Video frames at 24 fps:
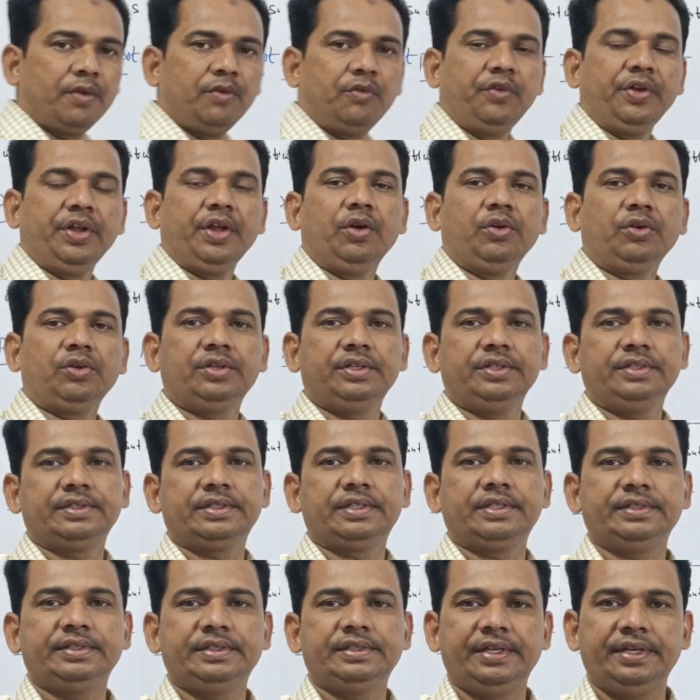We have to
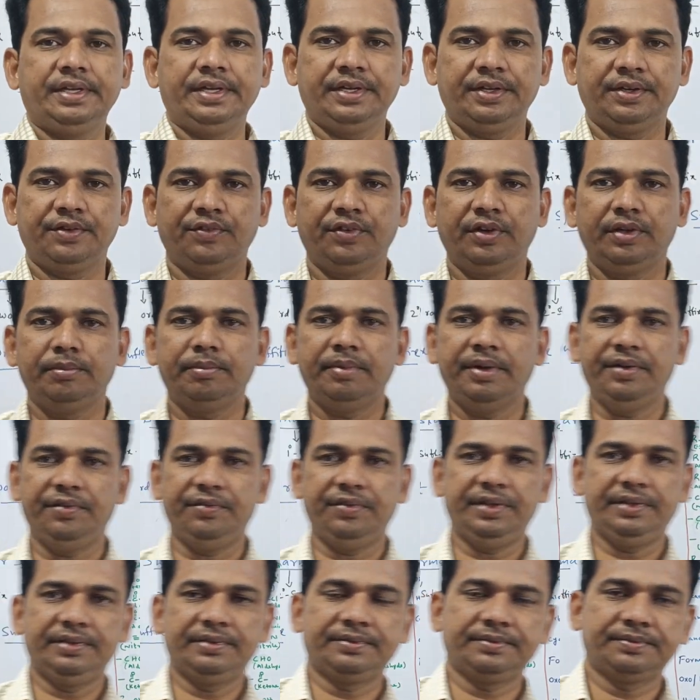discuss here one by
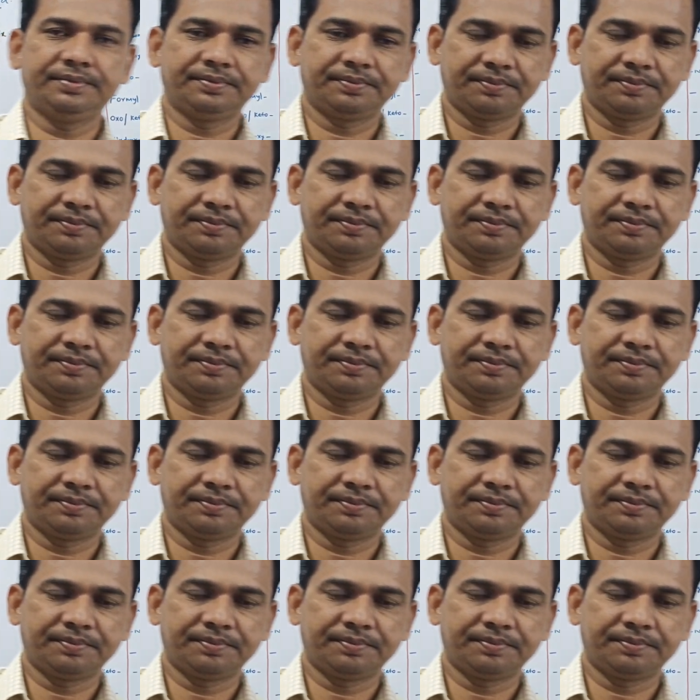one.